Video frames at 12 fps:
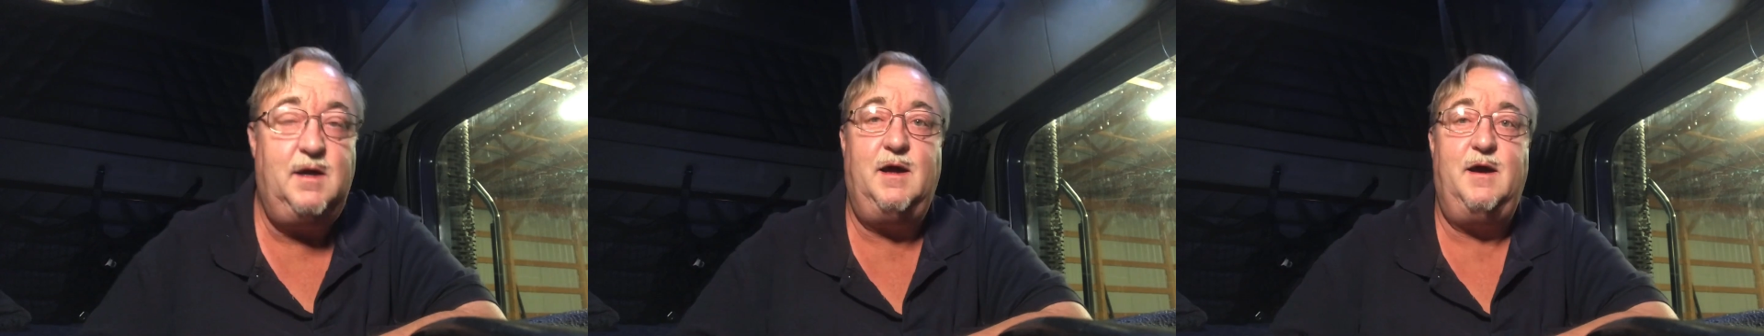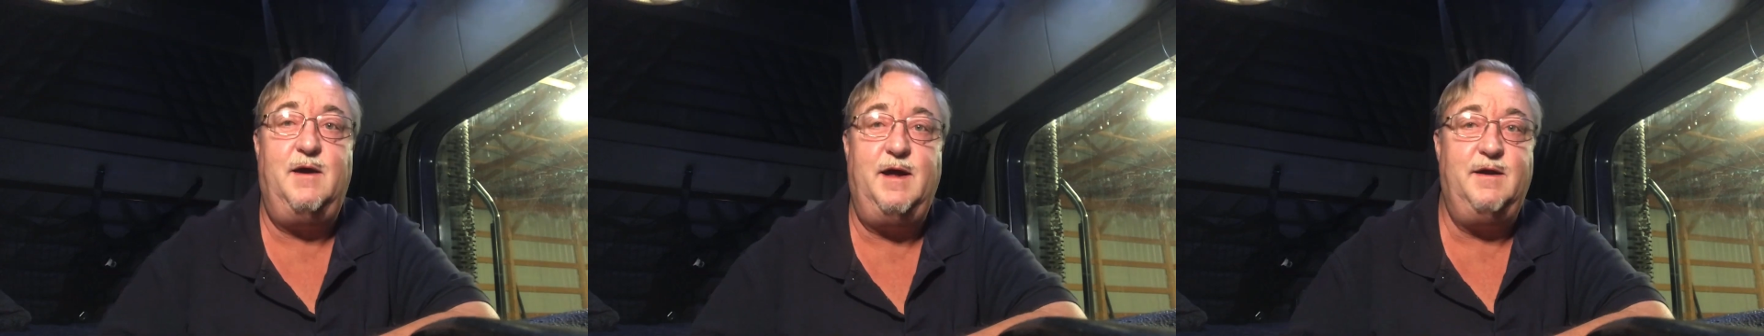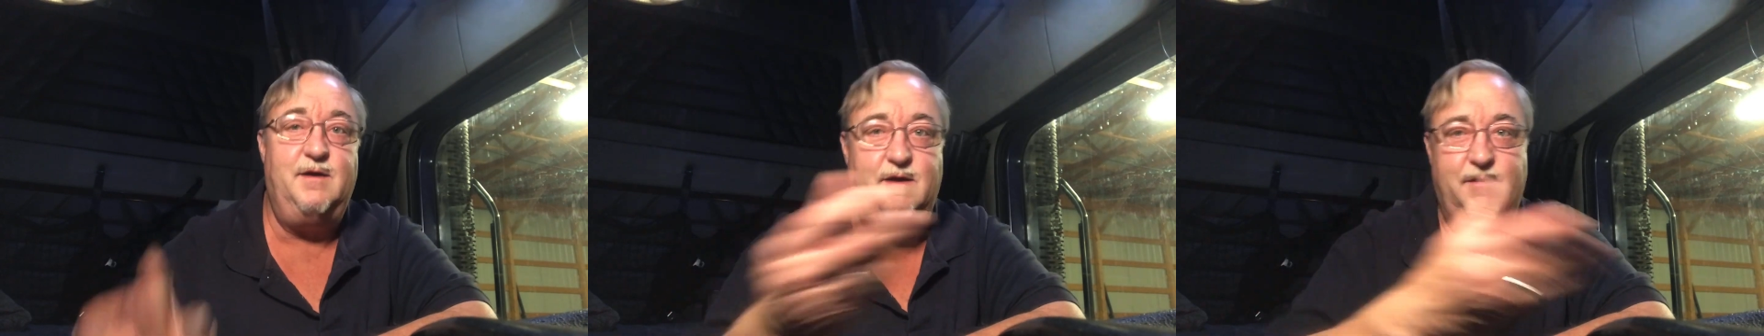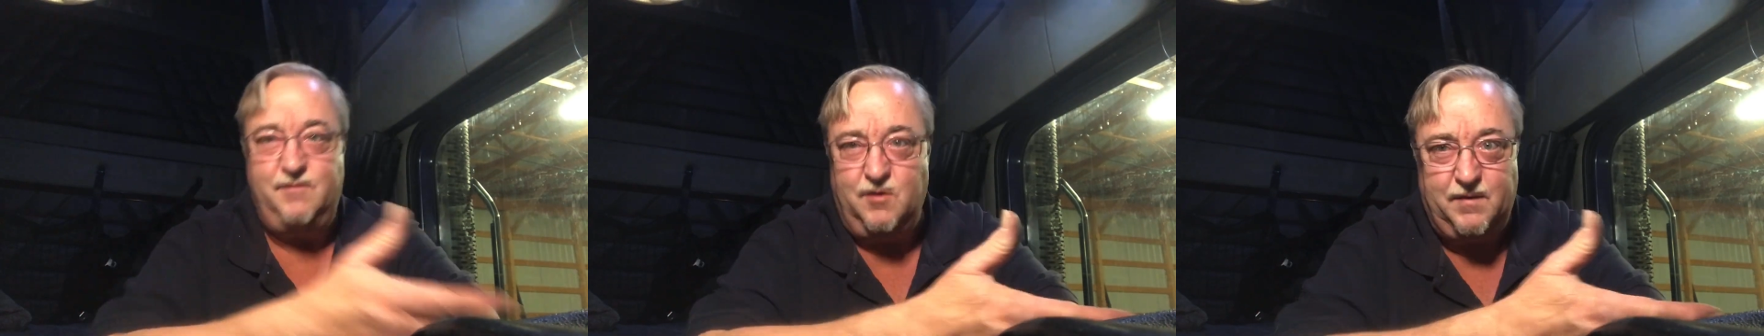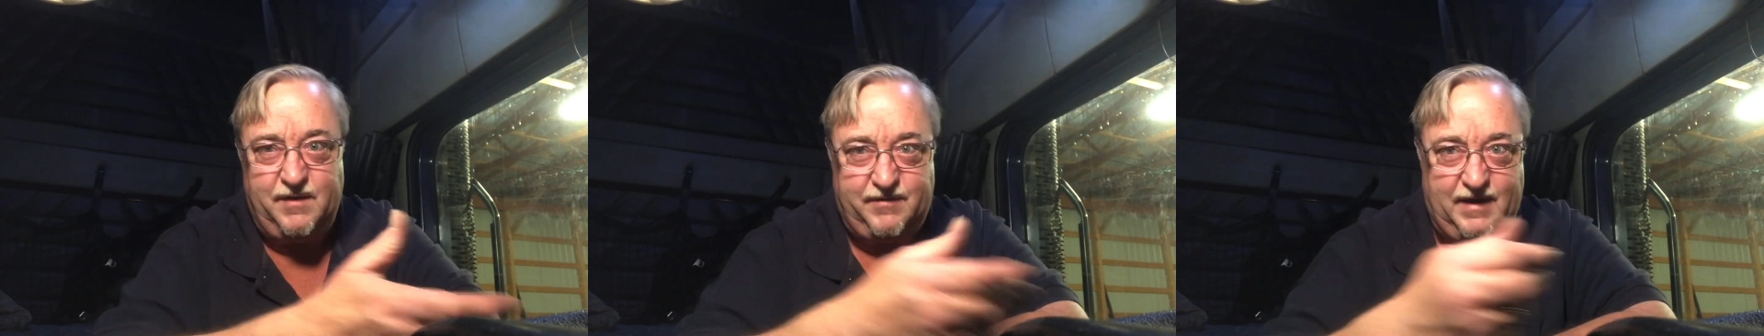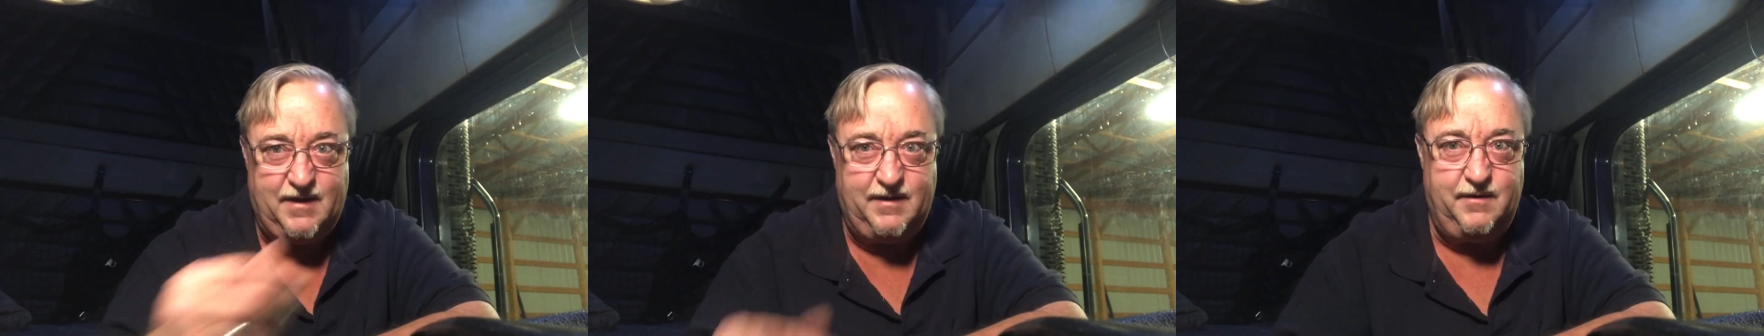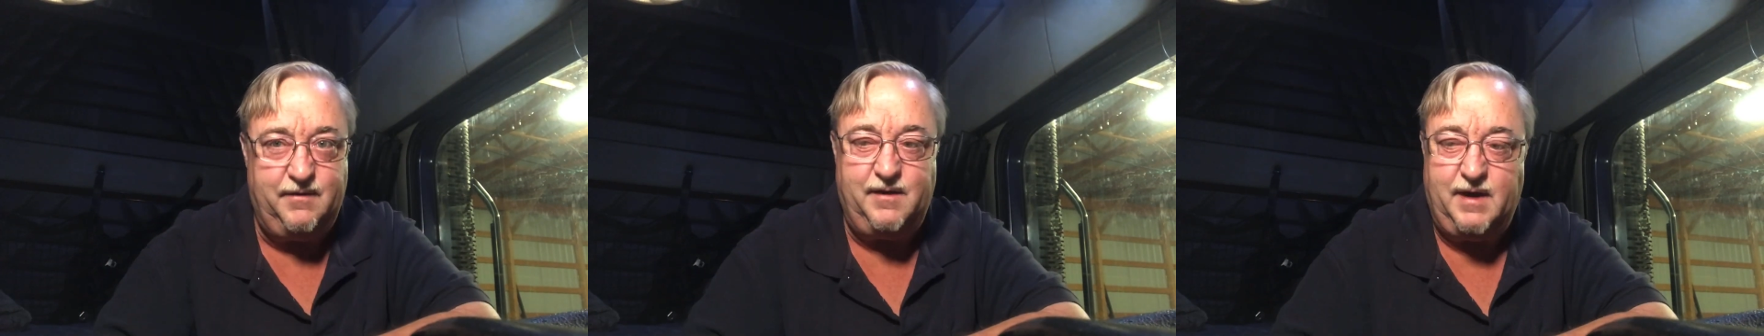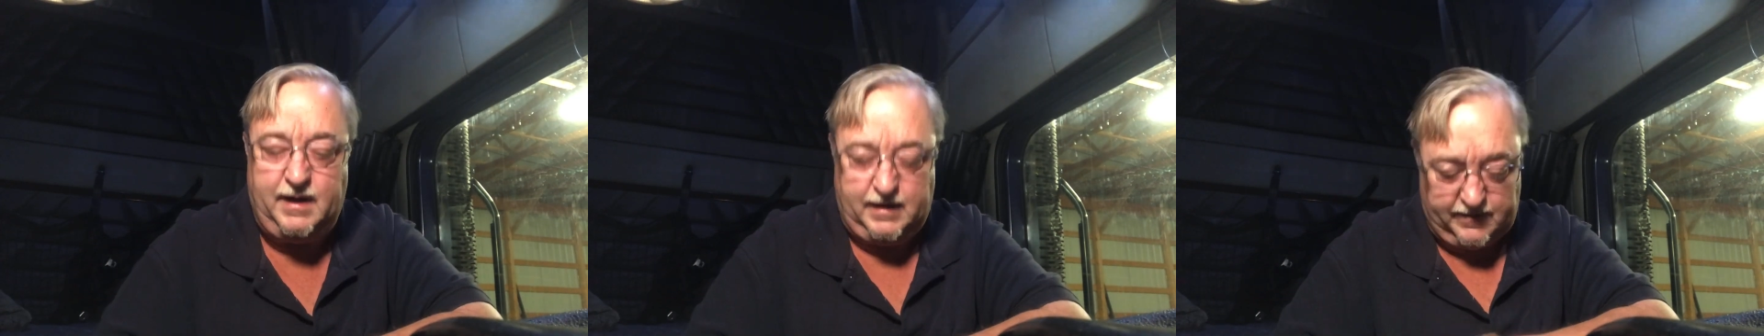All right, nah, no Rusty out here
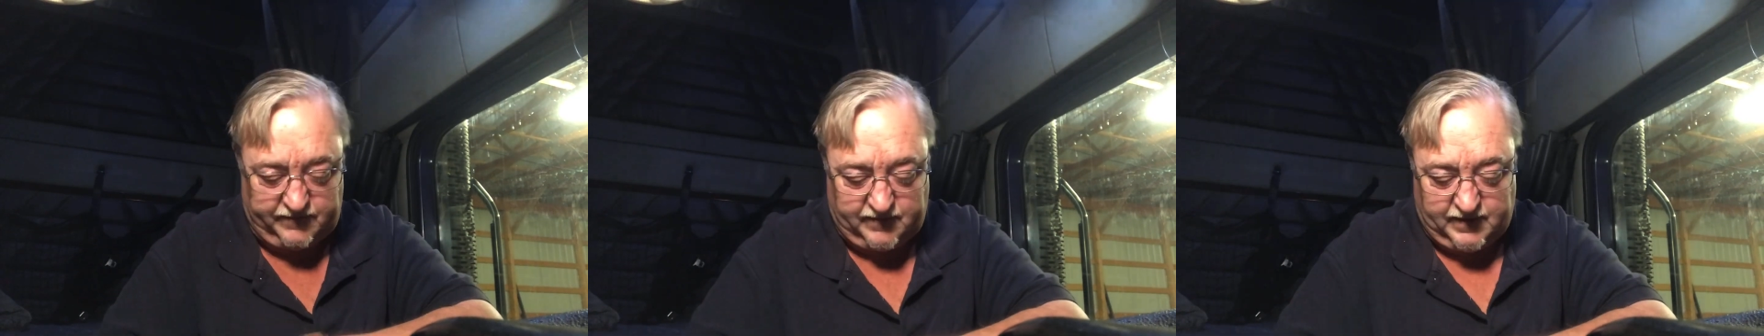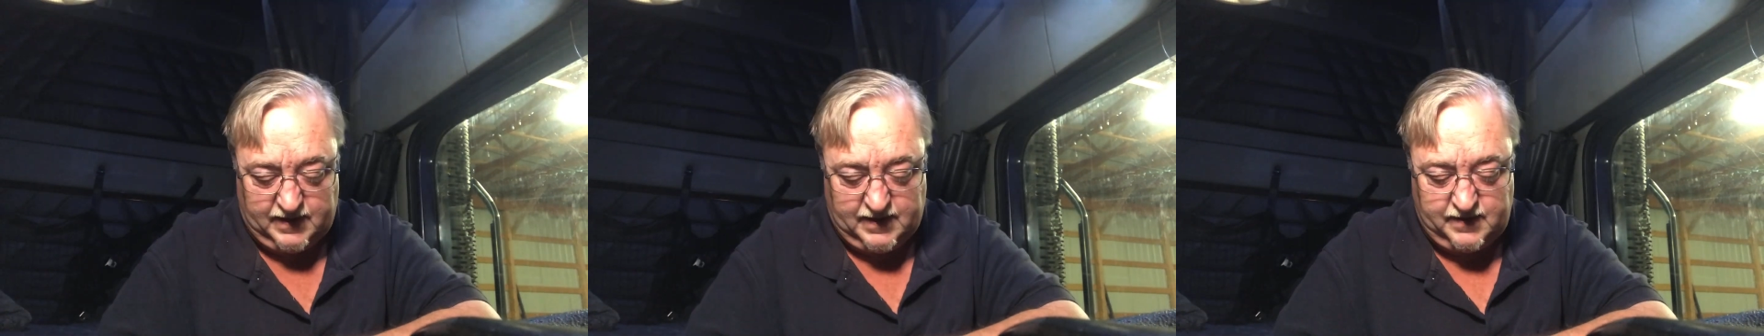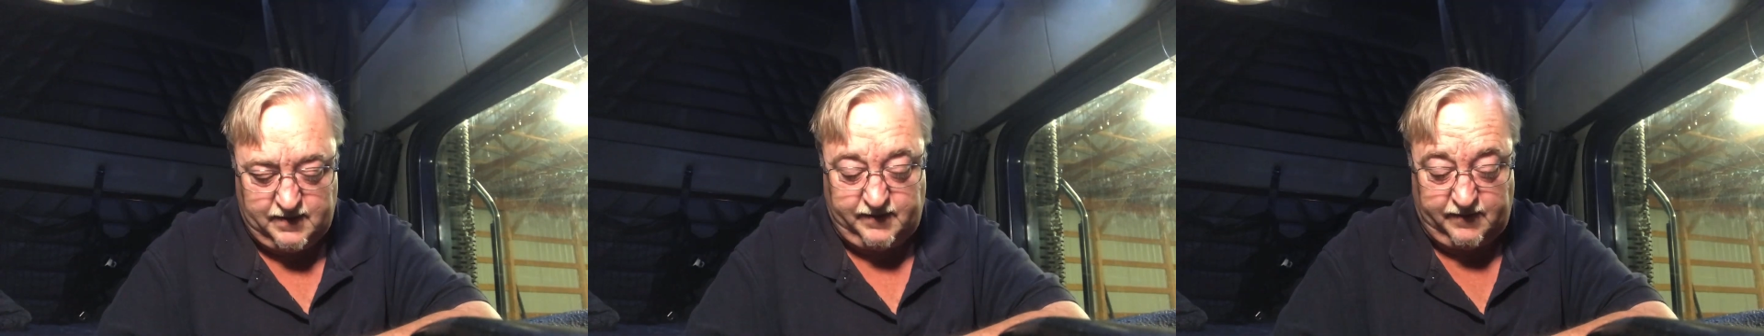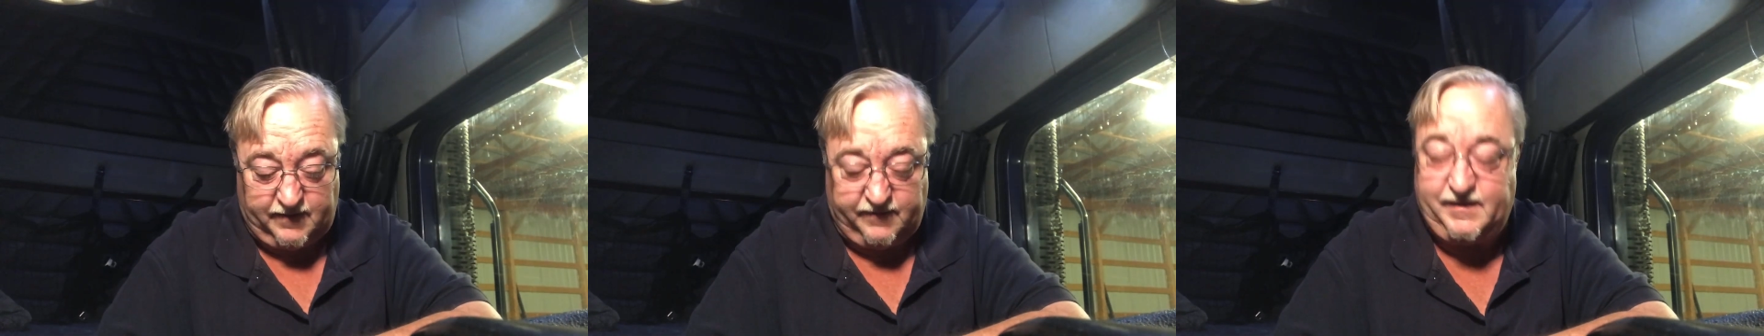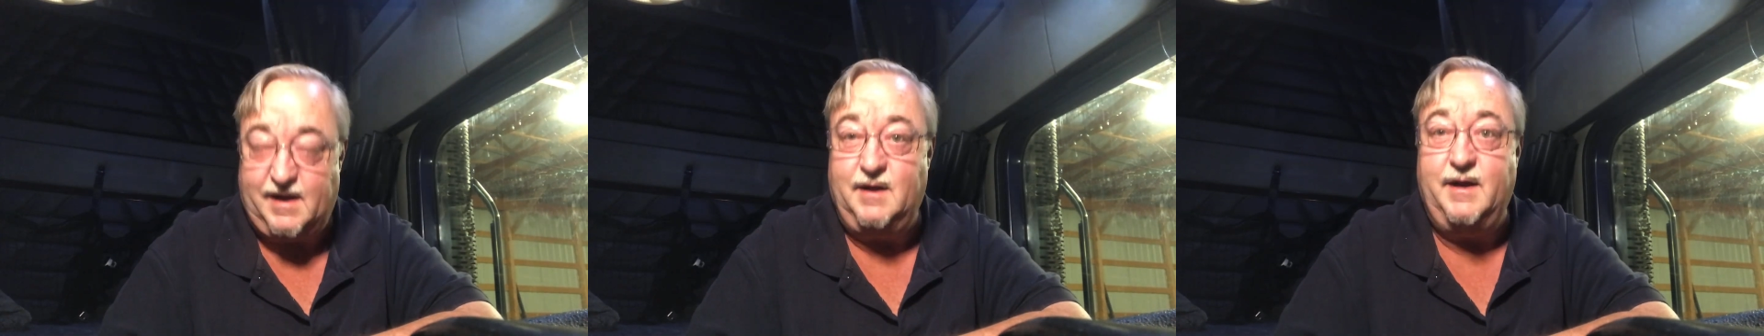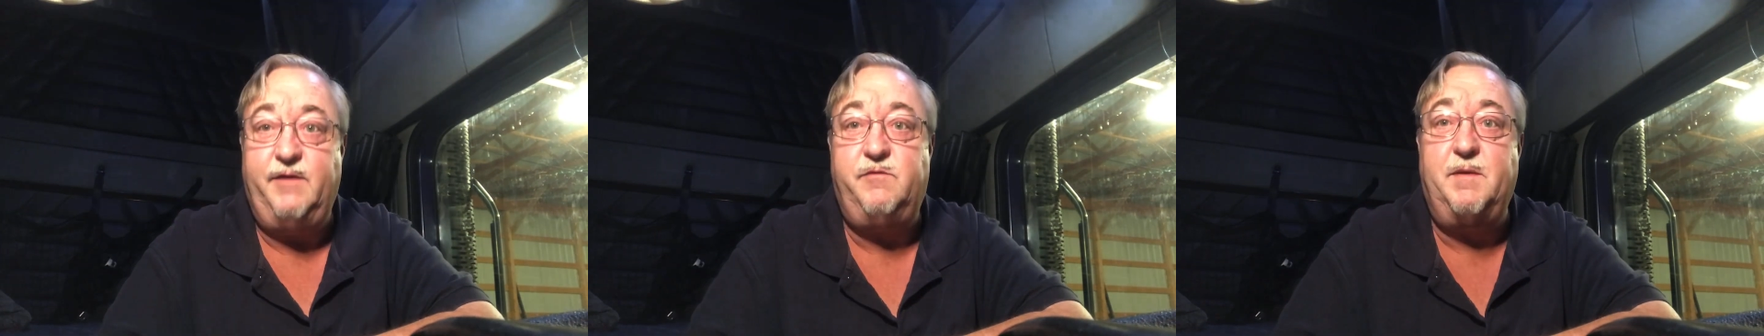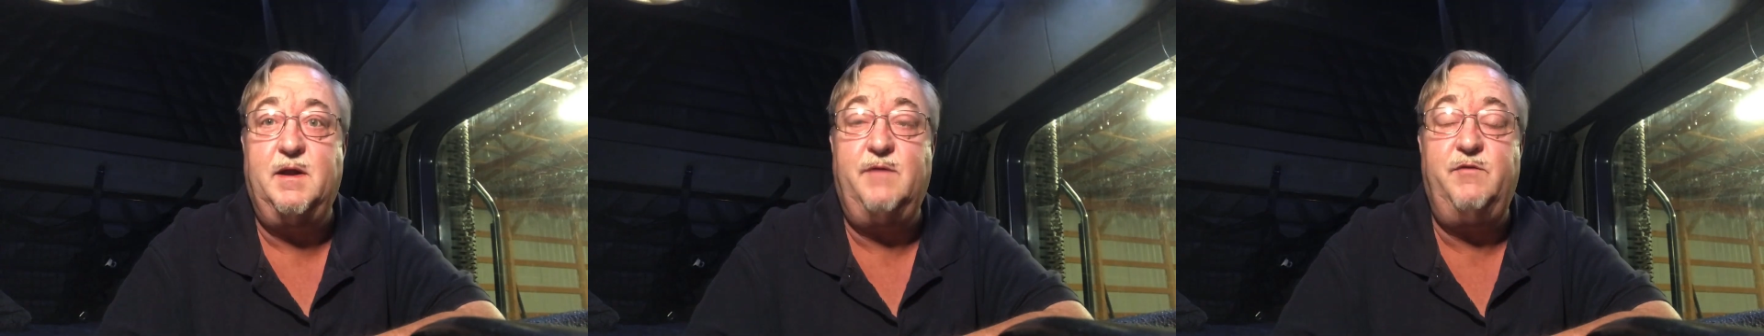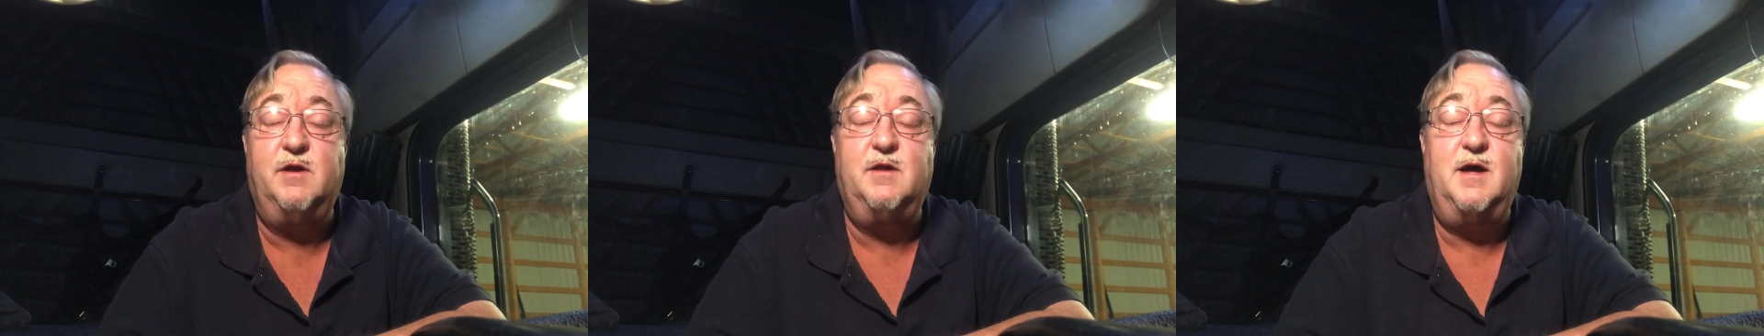tonight. It's again, it's, it's kind of late. It's about
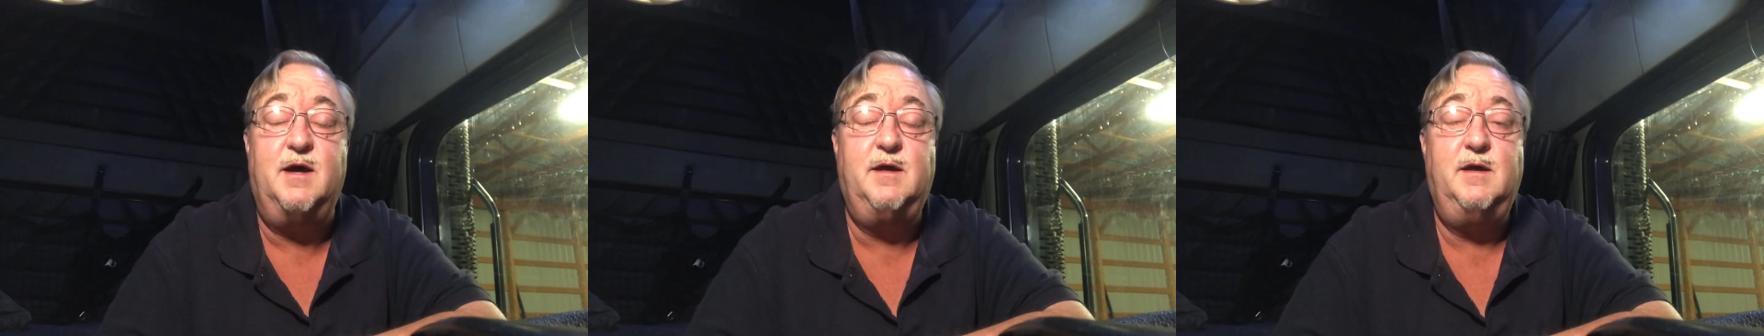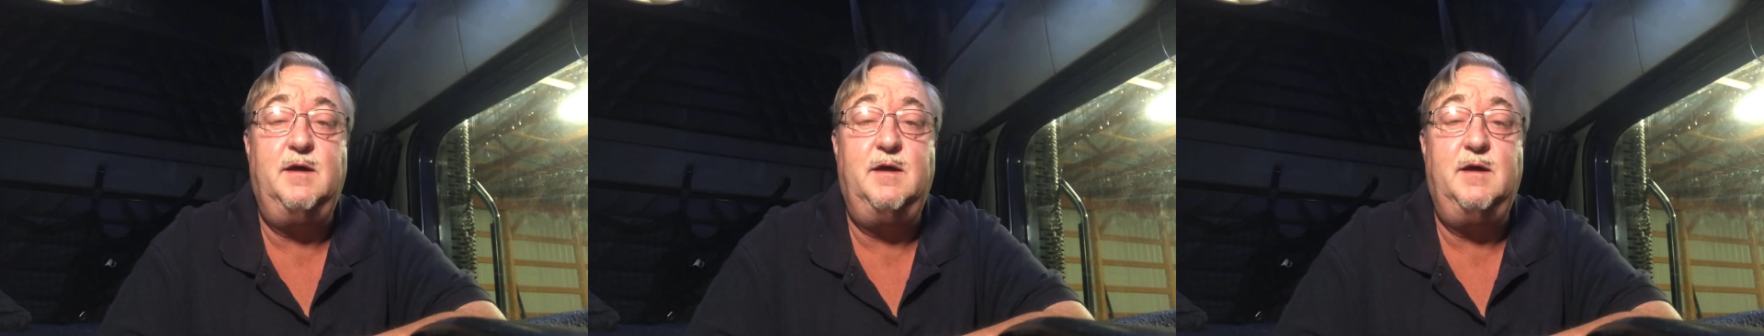11 o'clock.